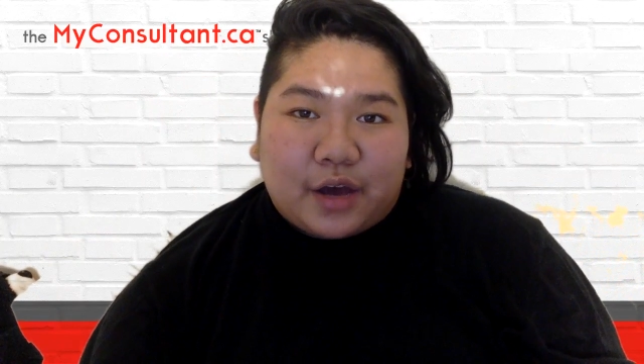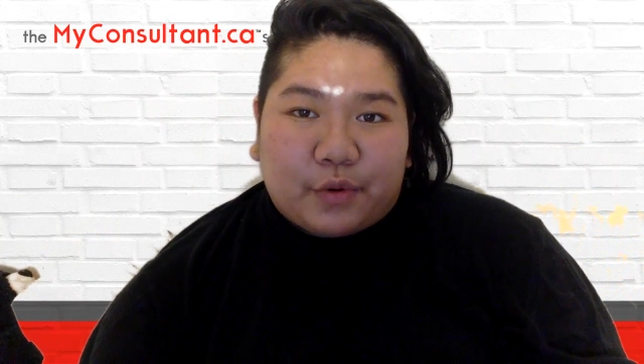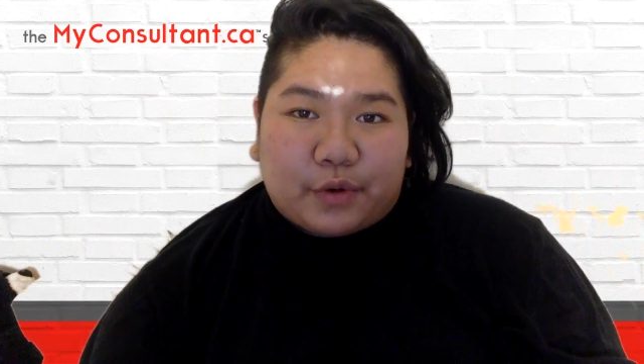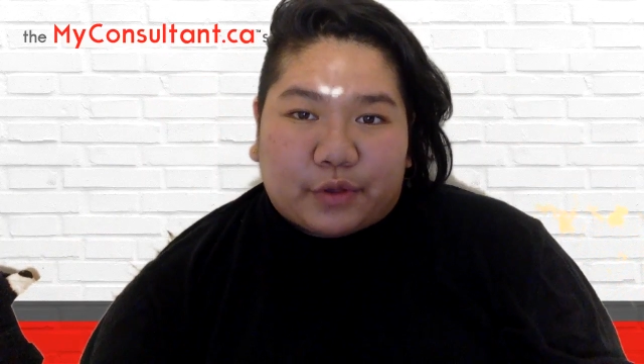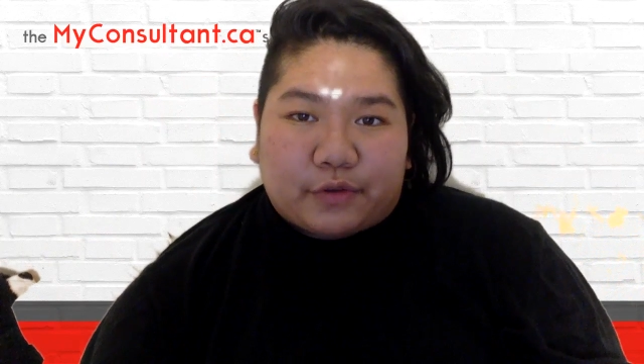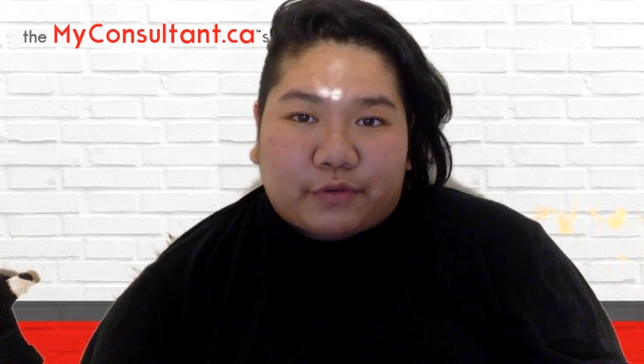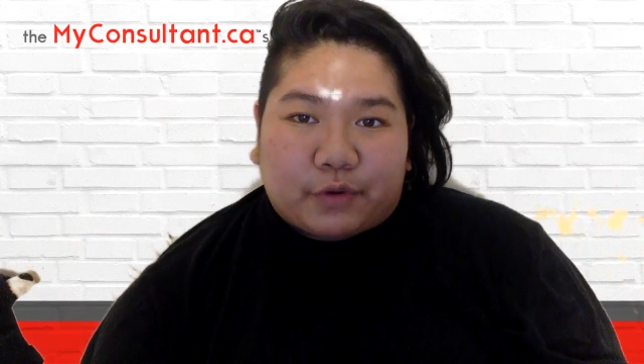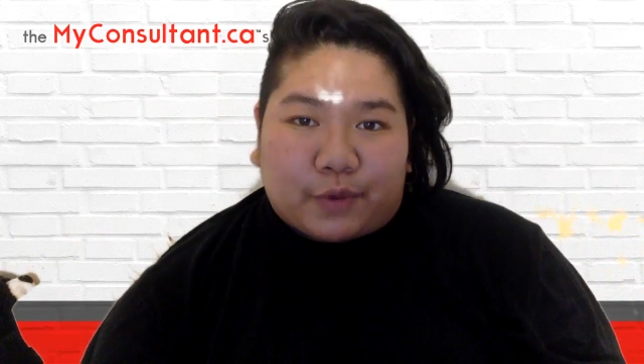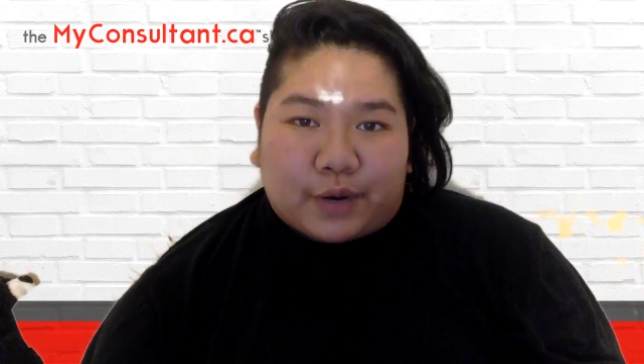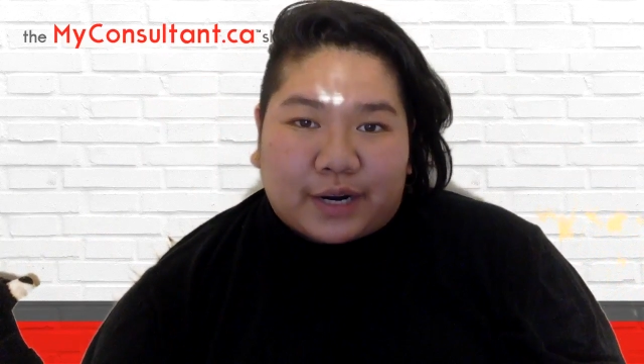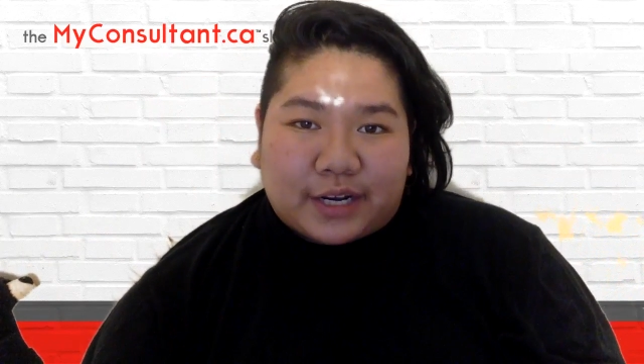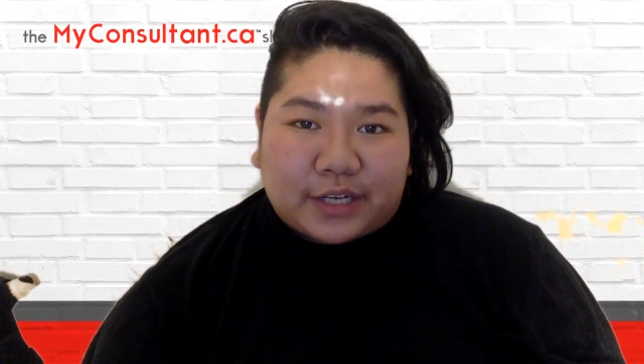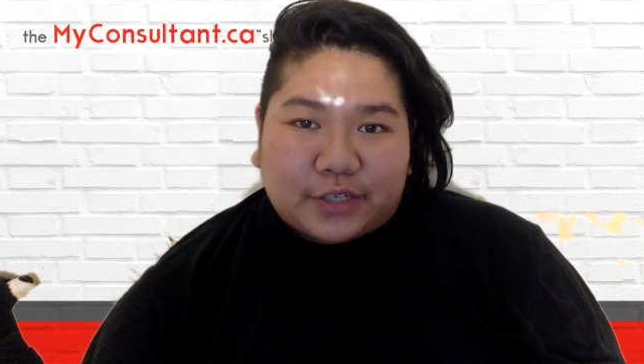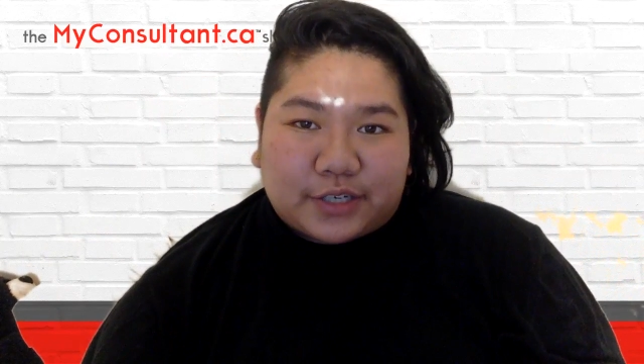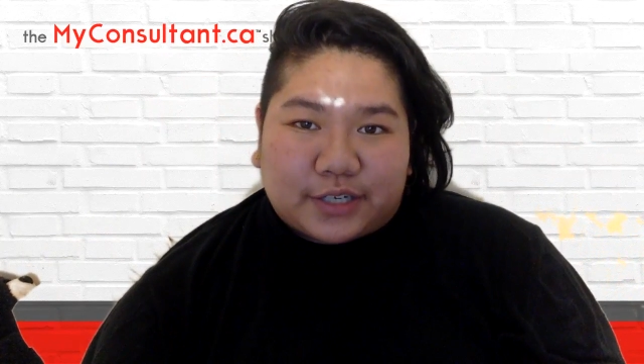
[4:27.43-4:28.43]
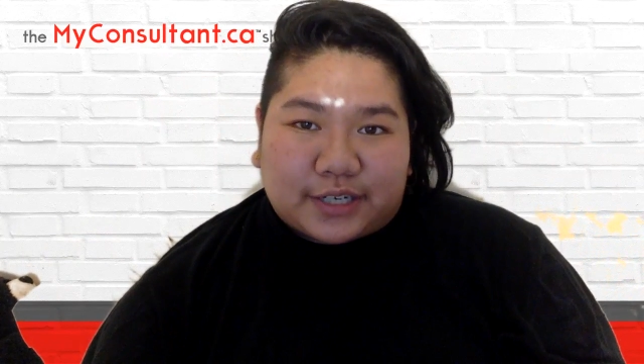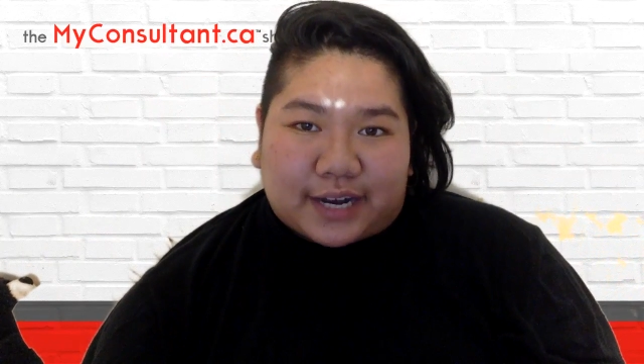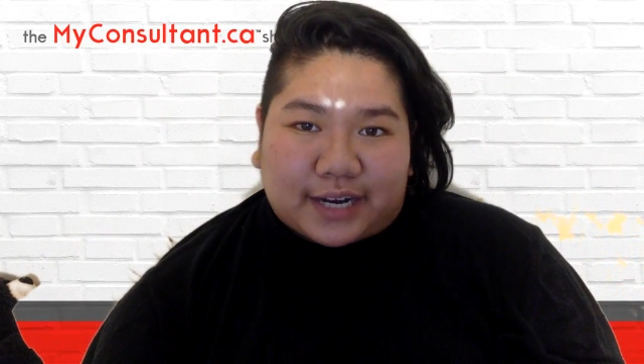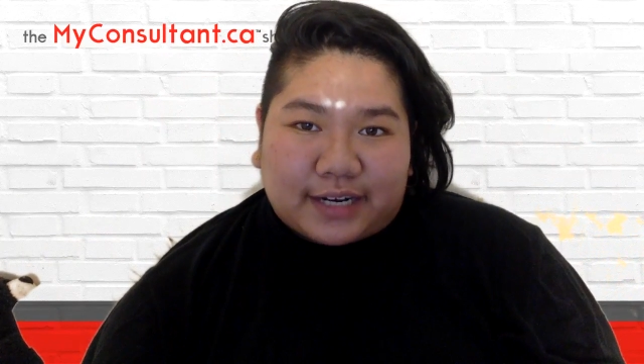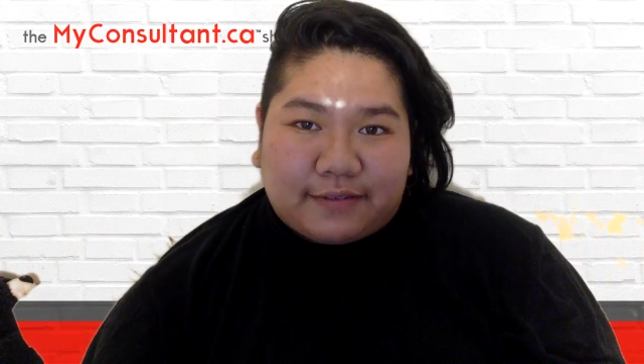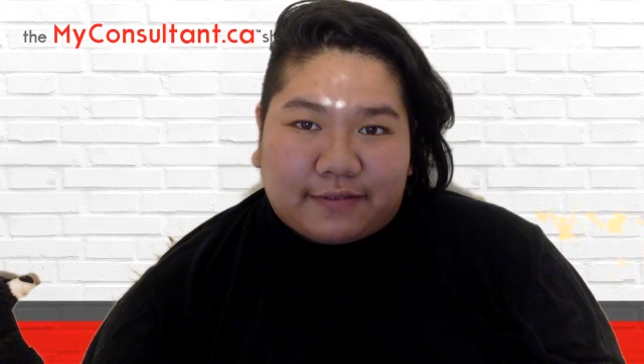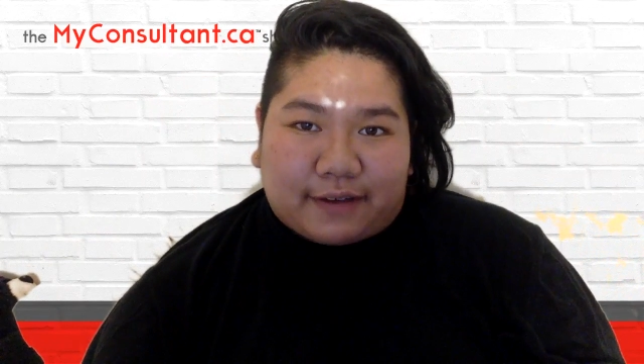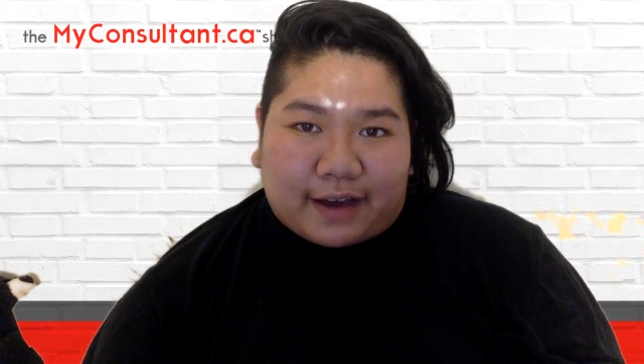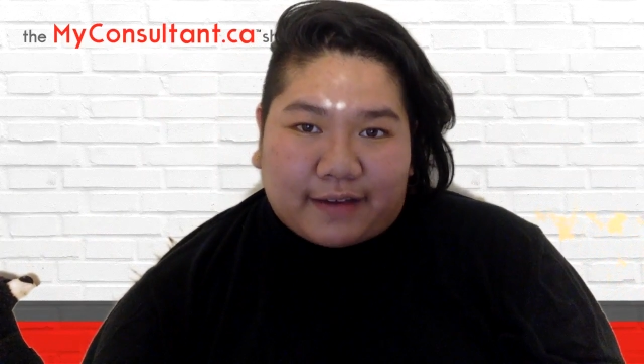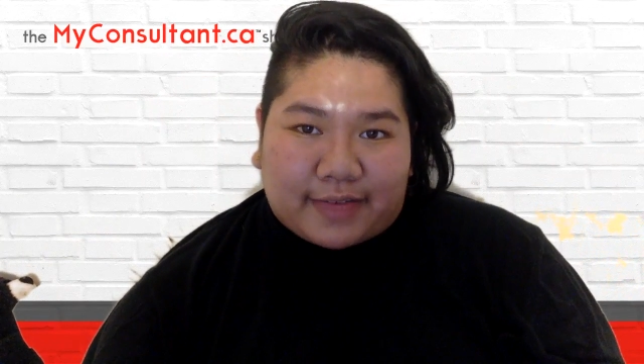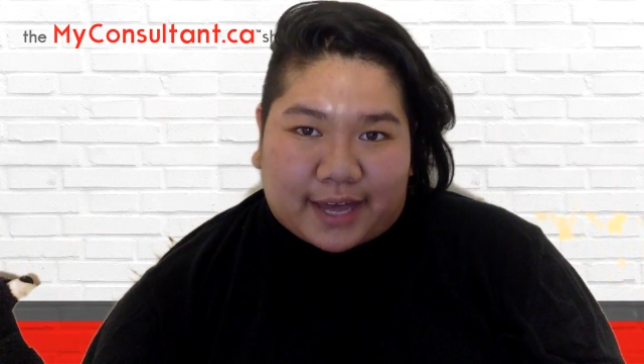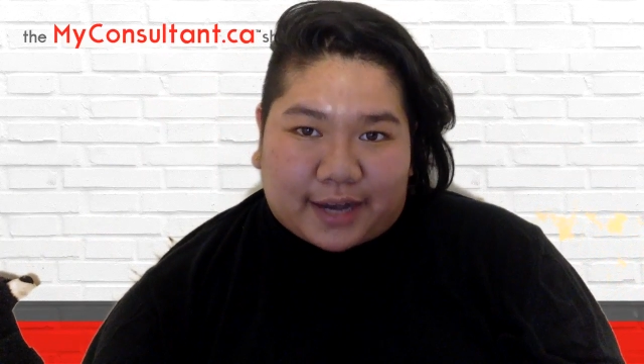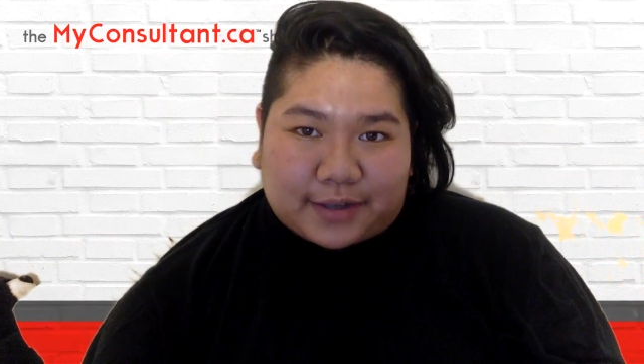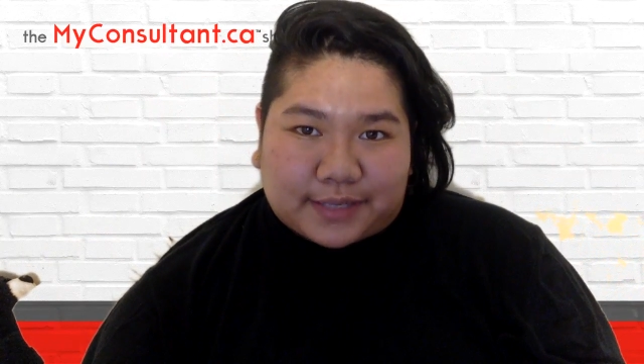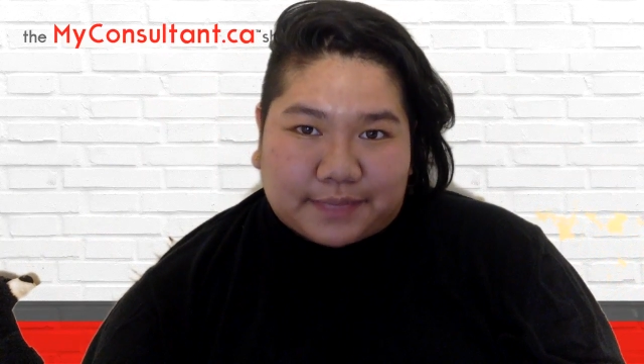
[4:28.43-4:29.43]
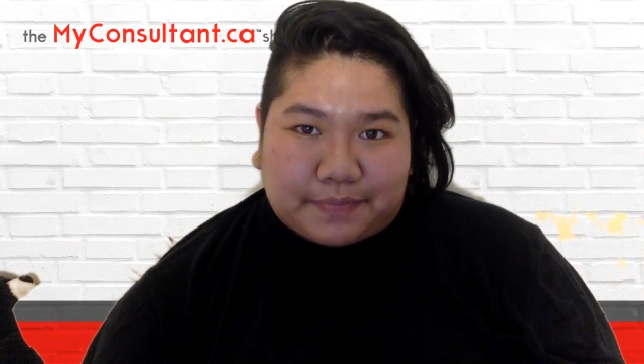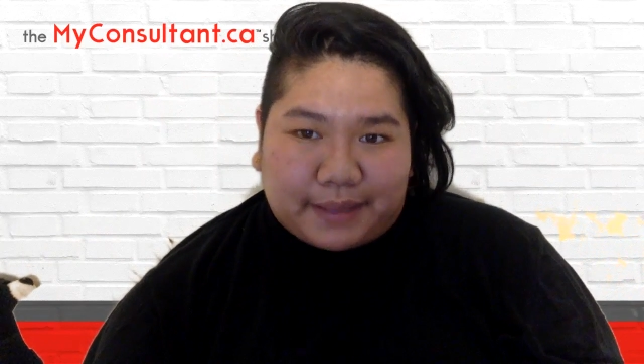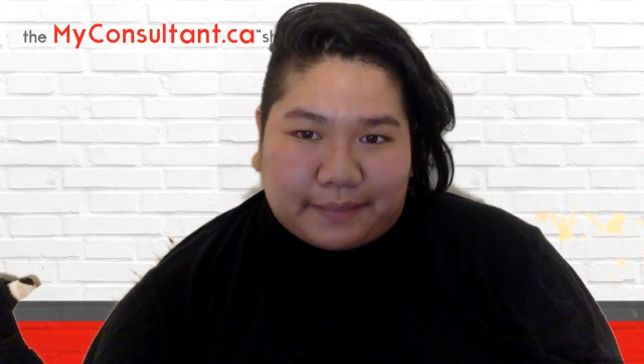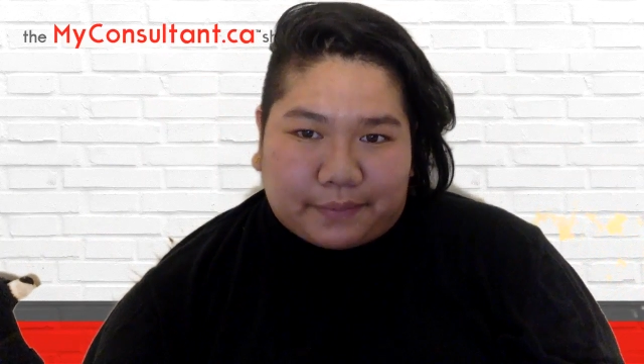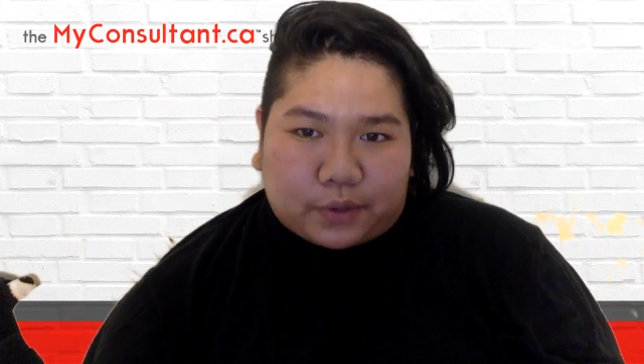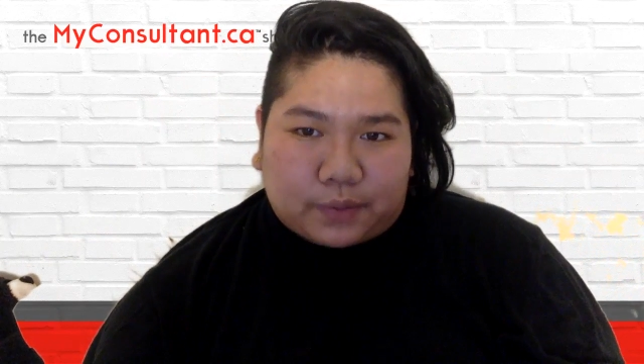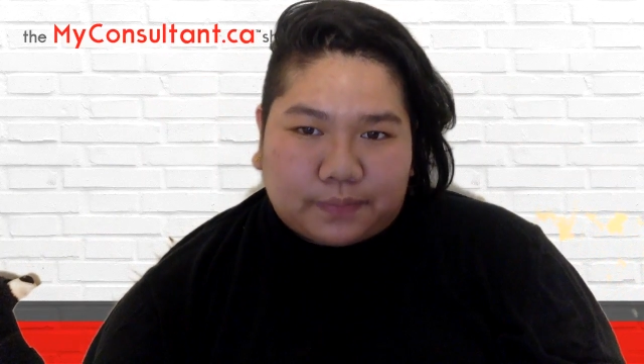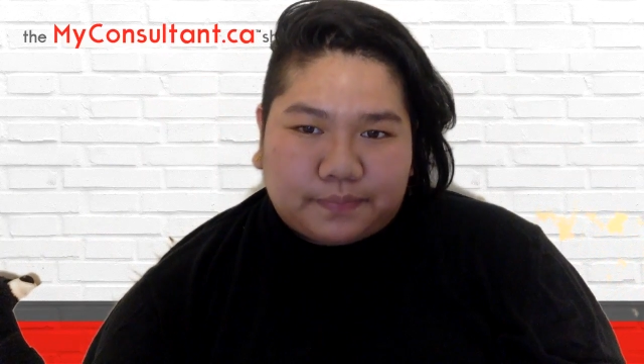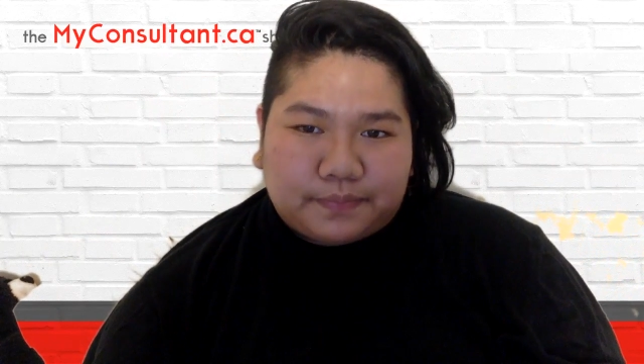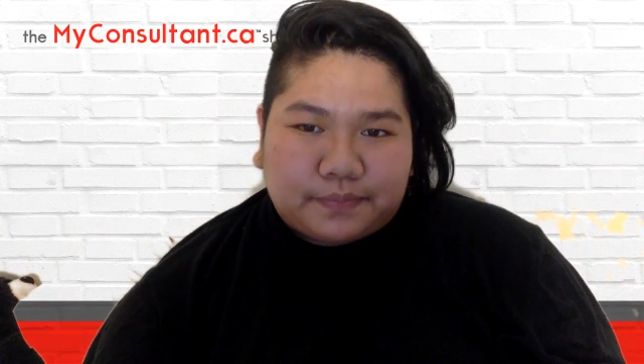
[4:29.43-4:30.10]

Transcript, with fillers: with over 195,000 people.